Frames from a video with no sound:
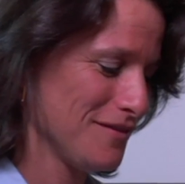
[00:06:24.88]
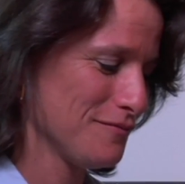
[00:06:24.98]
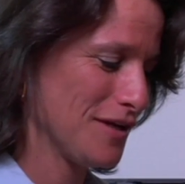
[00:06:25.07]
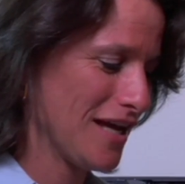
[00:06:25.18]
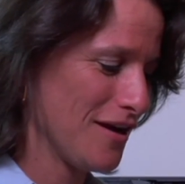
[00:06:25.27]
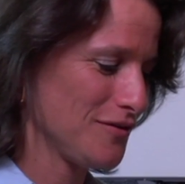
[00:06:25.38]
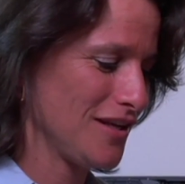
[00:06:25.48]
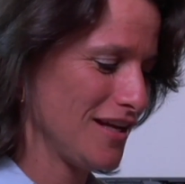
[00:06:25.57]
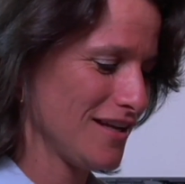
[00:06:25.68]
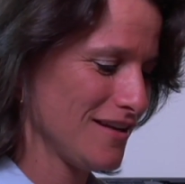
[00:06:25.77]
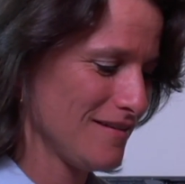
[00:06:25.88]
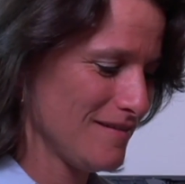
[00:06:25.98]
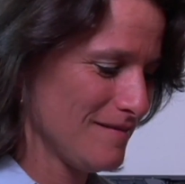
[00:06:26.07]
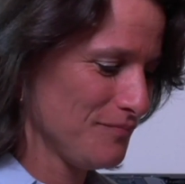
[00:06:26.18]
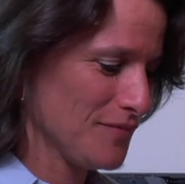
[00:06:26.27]
alive
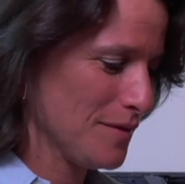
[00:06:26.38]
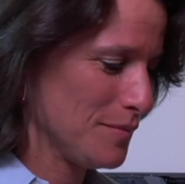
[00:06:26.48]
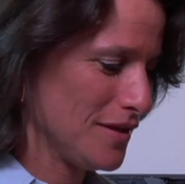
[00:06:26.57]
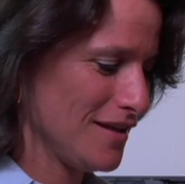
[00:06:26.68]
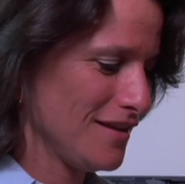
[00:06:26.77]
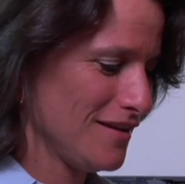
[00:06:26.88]
and to make some